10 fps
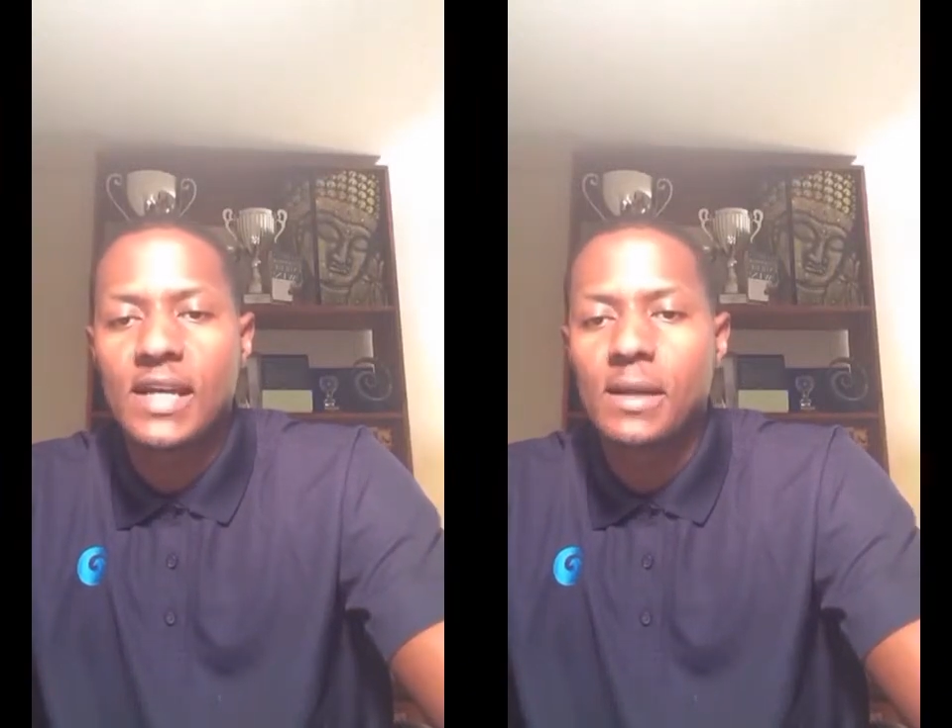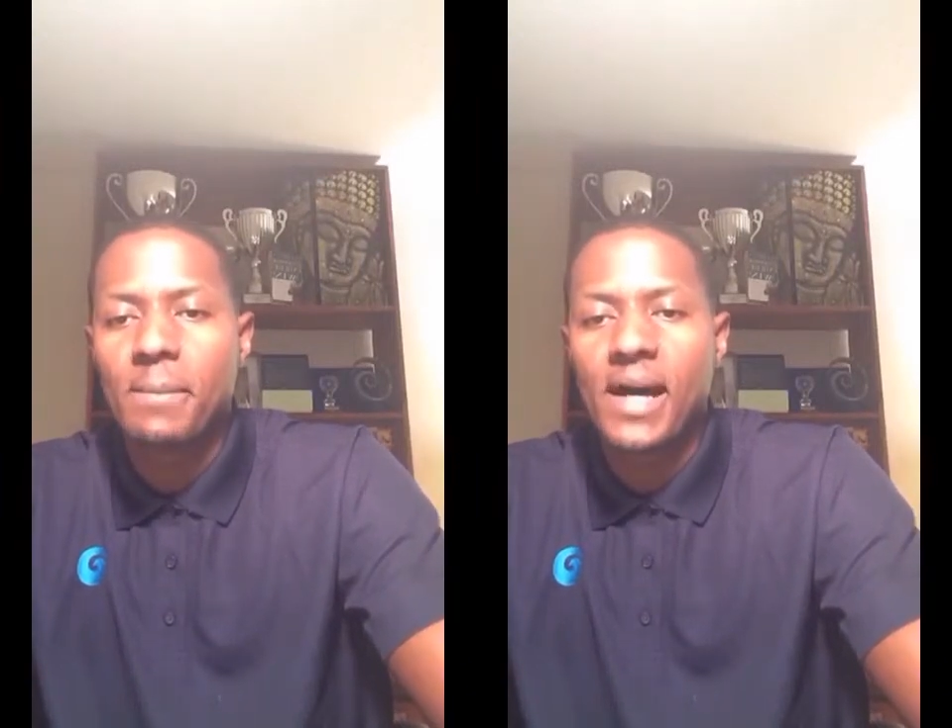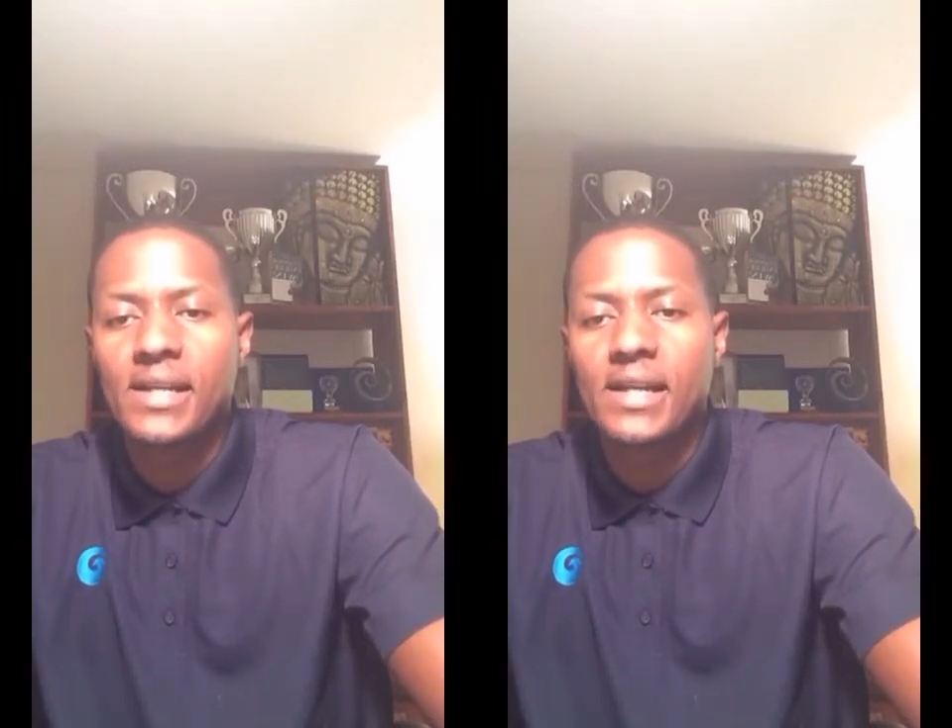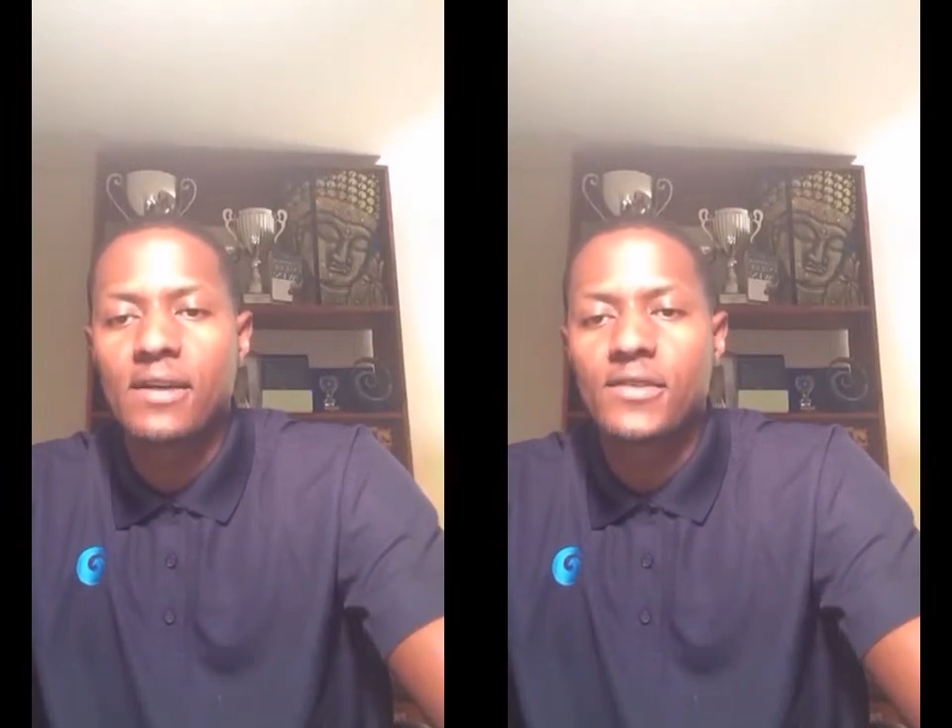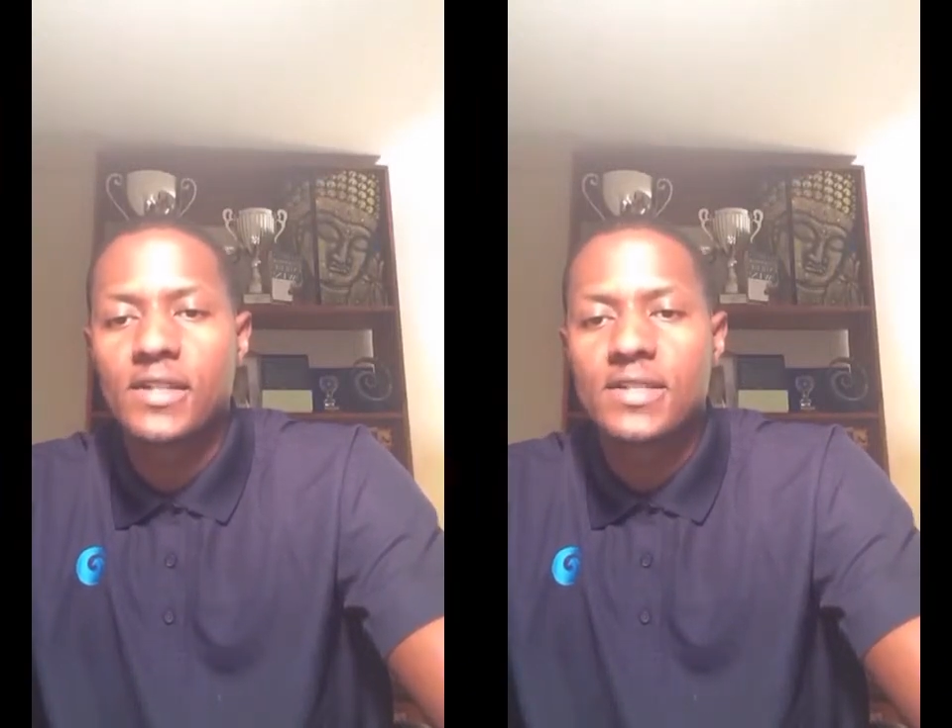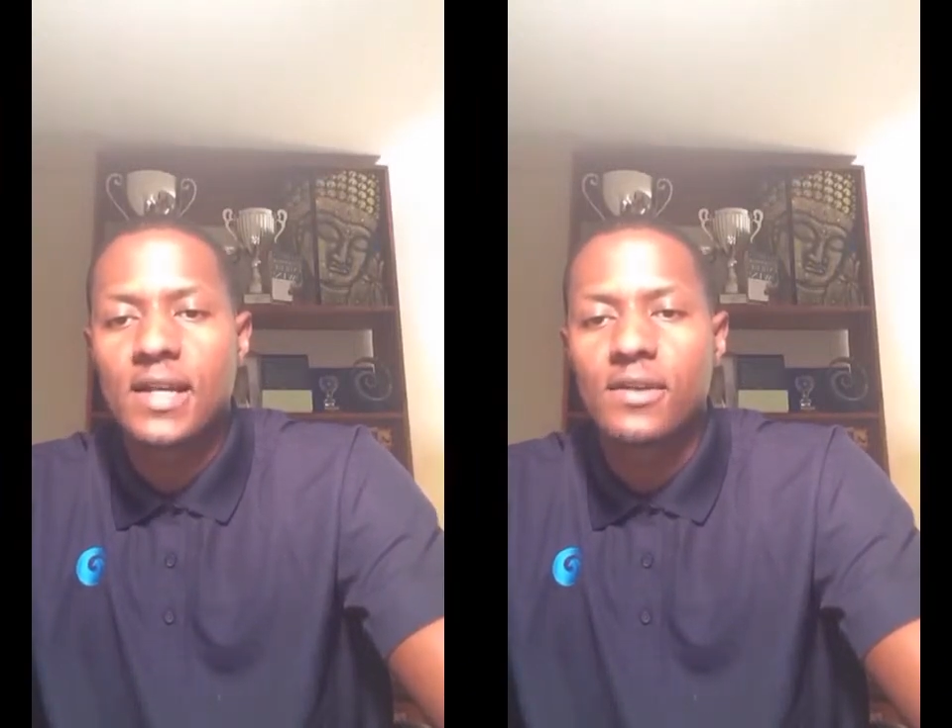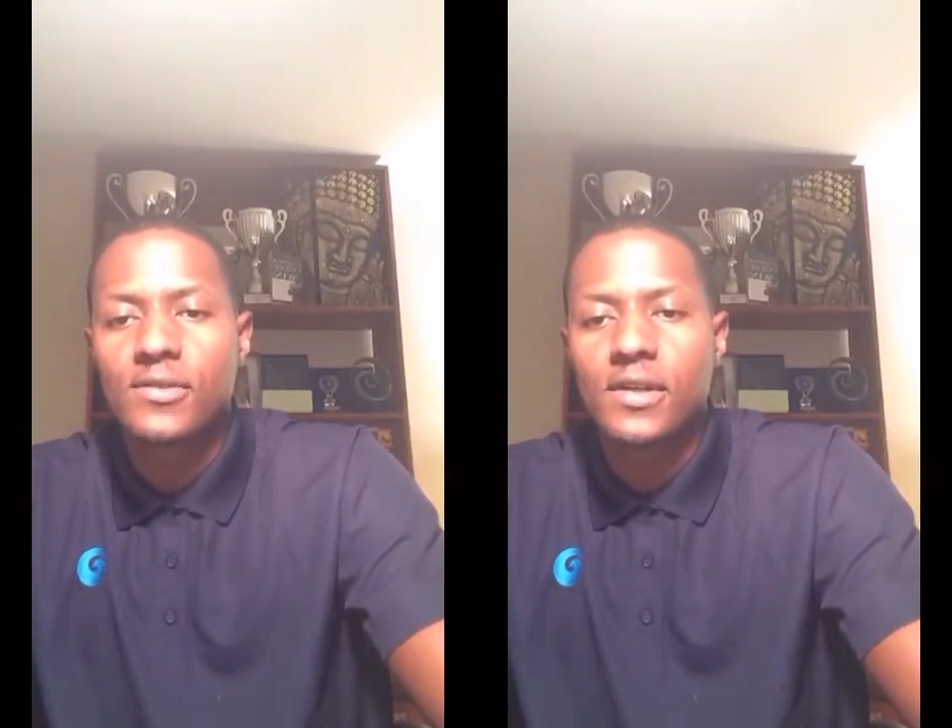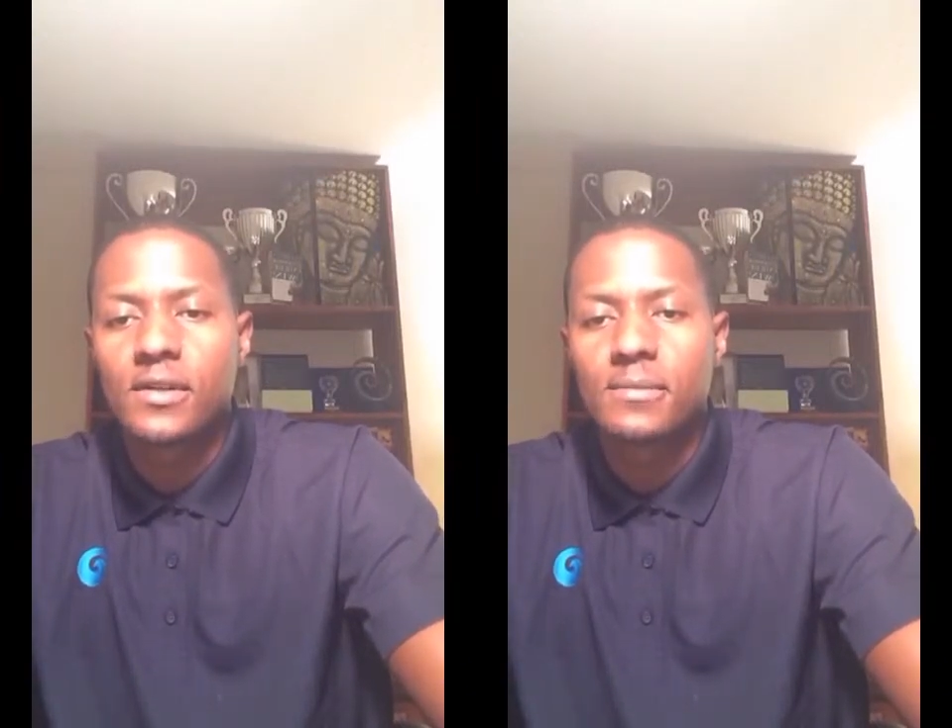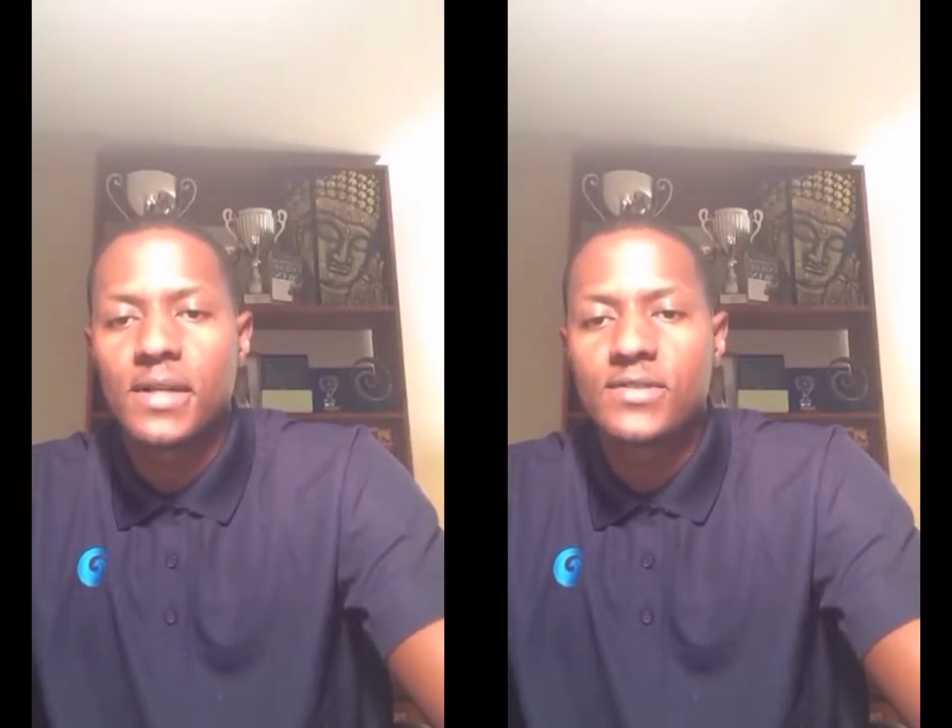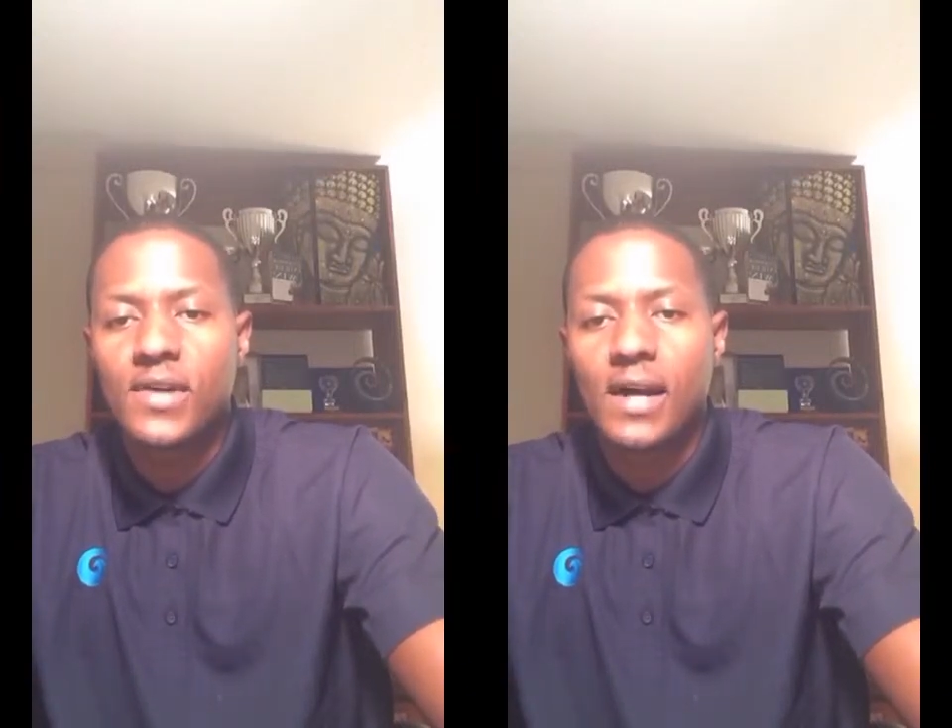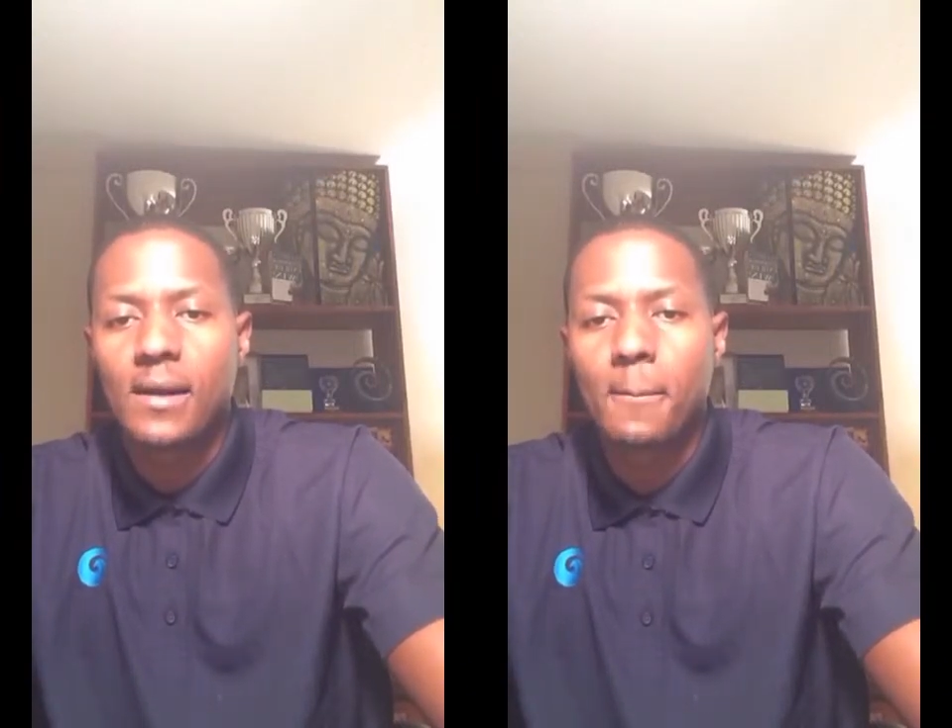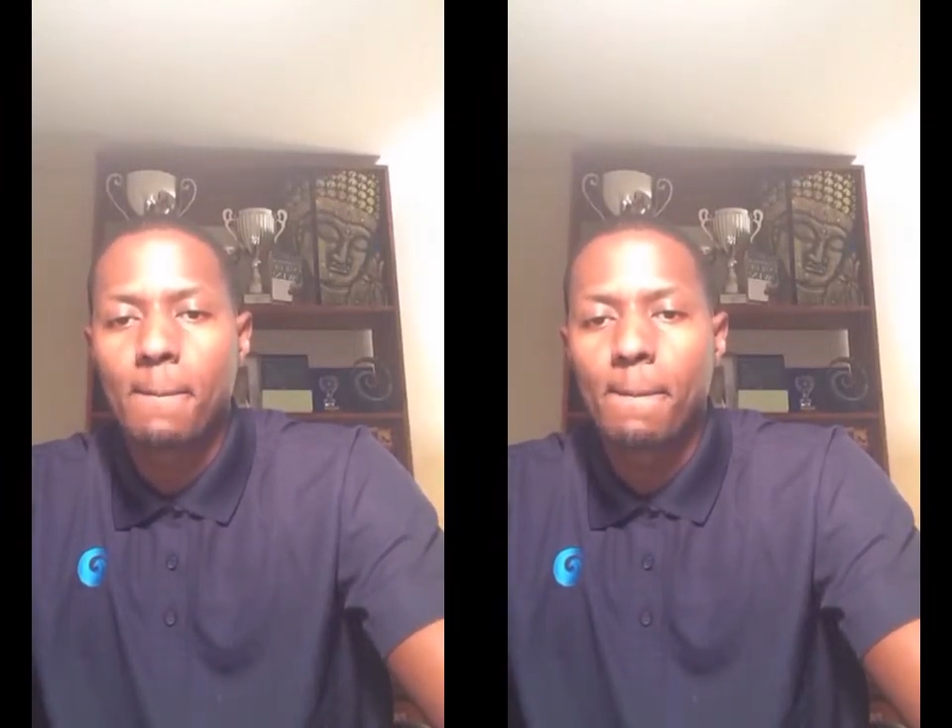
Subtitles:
anybody in that real estate realm. That's right.